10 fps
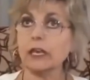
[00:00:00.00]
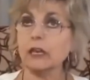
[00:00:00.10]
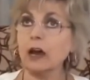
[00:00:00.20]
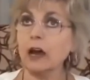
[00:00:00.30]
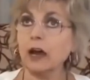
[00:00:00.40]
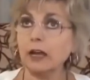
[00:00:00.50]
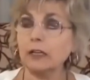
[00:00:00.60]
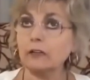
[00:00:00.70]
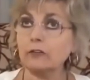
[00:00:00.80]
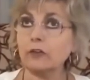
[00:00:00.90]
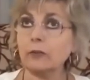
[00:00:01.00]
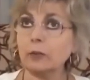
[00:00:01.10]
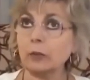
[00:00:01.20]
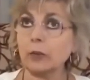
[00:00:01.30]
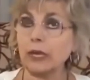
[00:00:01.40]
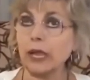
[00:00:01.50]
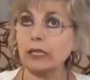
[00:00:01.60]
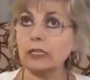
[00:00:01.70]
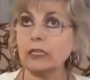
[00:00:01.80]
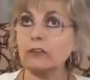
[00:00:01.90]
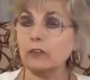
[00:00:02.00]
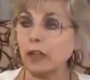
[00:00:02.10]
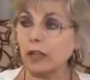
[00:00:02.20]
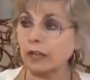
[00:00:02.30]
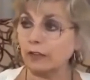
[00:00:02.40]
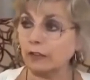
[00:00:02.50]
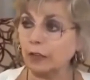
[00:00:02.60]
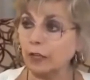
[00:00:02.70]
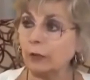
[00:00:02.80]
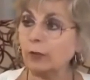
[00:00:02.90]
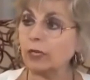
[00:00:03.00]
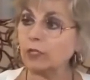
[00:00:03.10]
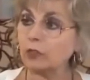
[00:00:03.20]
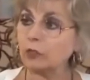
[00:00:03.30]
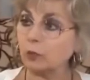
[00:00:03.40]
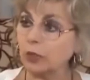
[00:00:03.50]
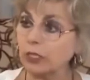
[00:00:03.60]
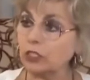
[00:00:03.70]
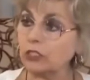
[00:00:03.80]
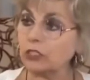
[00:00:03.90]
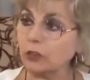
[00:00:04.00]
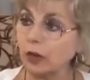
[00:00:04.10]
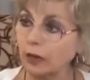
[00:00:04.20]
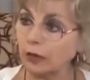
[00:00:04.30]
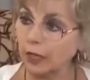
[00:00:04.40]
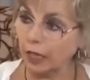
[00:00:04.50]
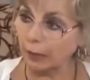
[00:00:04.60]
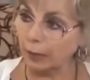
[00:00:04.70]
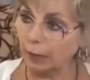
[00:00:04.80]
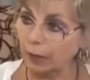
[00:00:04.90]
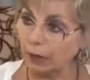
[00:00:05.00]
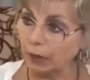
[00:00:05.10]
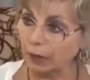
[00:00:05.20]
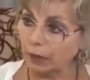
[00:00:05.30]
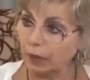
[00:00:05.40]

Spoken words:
and hide from the reality of life because we just are not capable